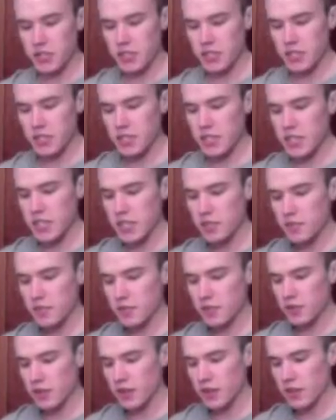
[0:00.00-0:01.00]
see,
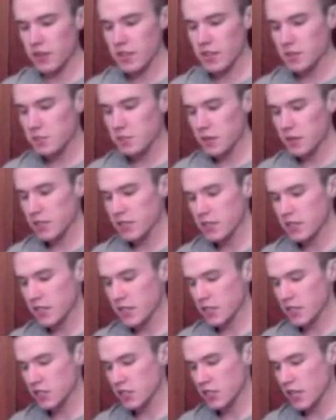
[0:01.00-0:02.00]
this piece
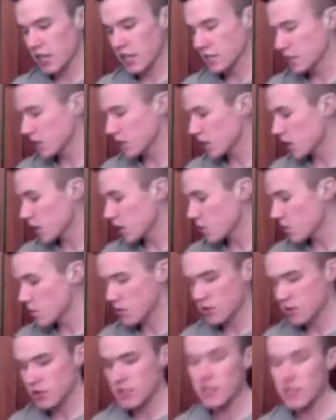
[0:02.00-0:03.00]
actually has a
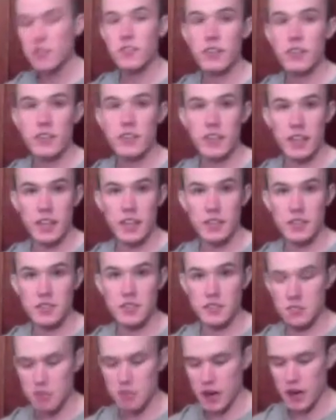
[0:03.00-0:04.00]
couple different layers
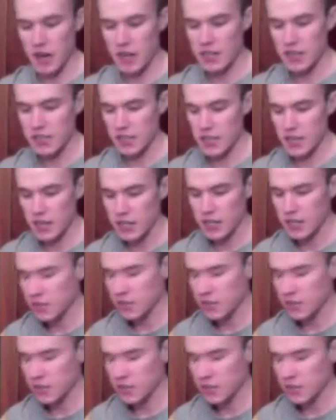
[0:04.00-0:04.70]
of paint on it.